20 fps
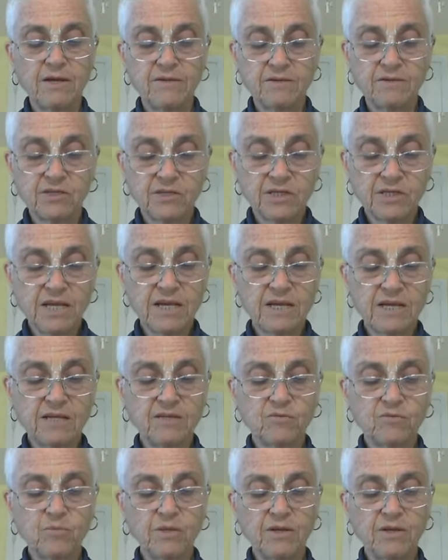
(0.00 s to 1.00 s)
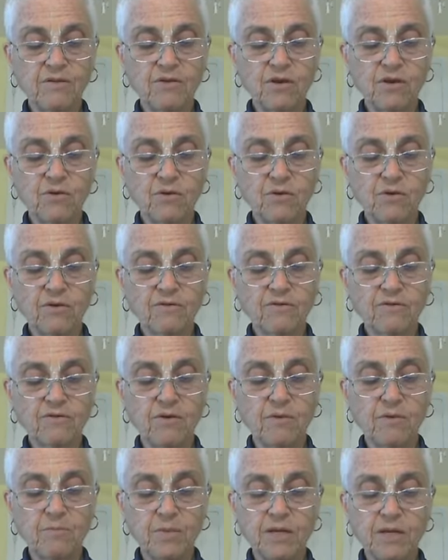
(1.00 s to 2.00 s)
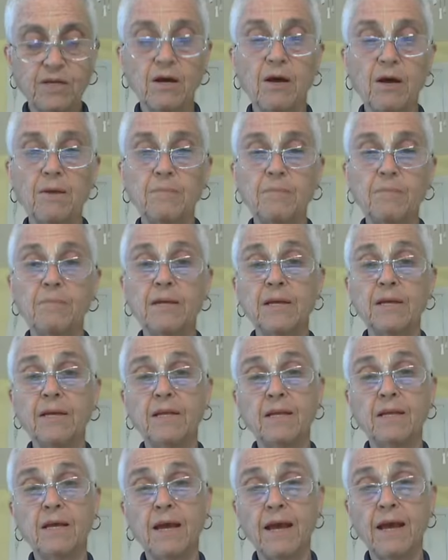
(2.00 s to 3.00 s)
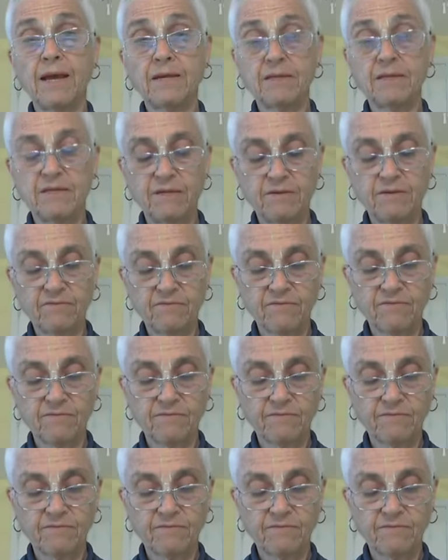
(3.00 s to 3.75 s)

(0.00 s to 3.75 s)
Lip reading: the seeds within the earth become inactive.